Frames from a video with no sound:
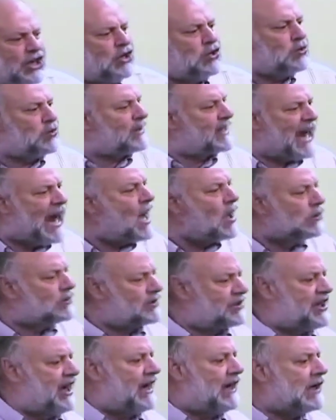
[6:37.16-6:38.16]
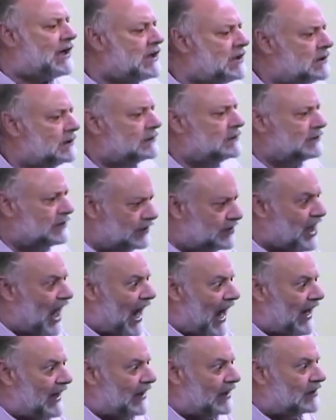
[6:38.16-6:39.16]
you guilty, the
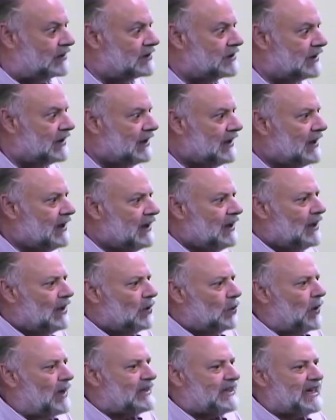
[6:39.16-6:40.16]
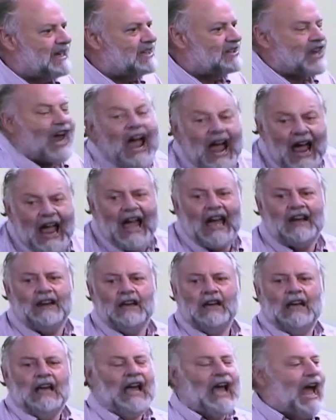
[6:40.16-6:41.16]
giant is, with his head,
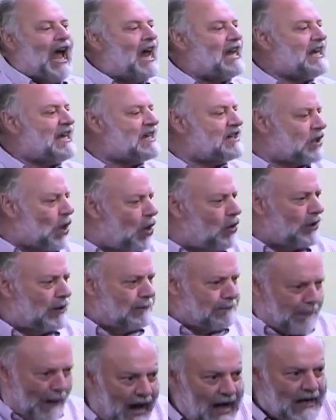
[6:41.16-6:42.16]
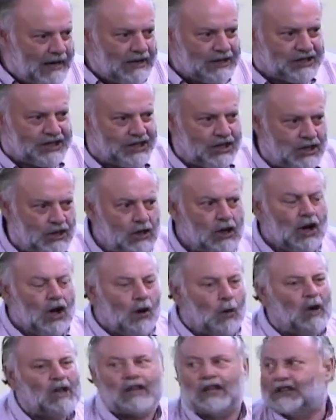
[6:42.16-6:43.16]
and he's going to punish you
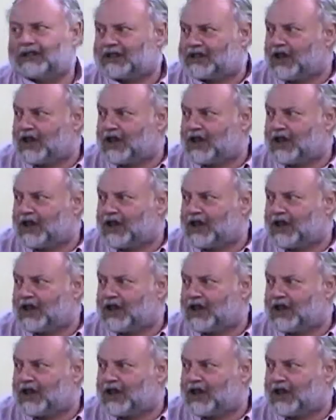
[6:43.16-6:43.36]
with a